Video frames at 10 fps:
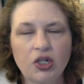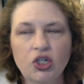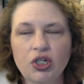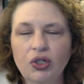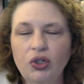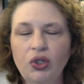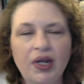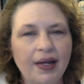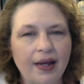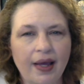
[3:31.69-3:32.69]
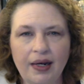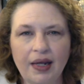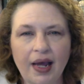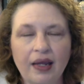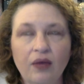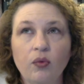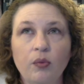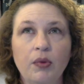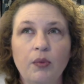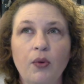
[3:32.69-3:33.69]
Just looking at it, I can
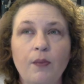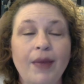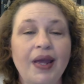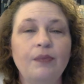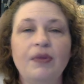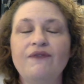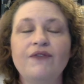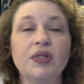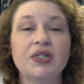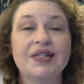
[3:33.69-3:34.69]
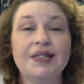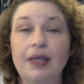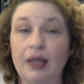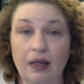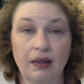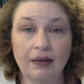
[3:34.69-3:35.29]
remember, made me feel sick.